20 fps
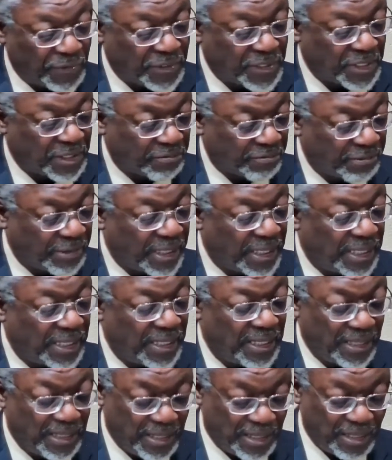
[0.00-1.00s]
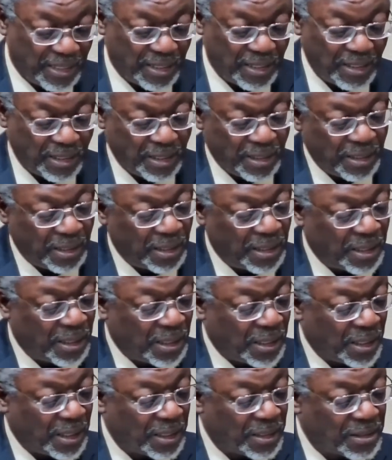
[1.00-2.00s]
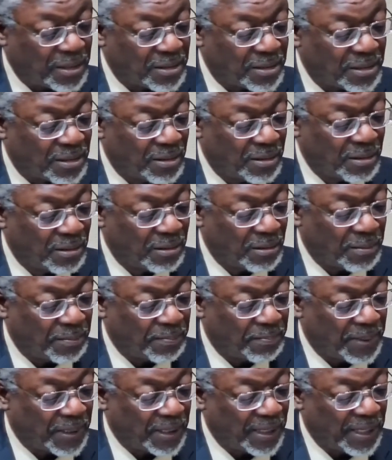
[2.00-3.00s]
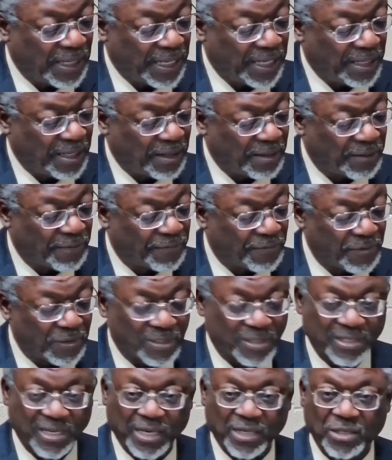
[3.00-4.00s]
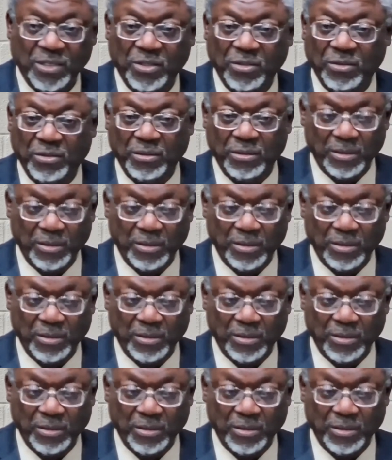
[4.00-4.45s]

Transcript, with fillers: three is the end of the first section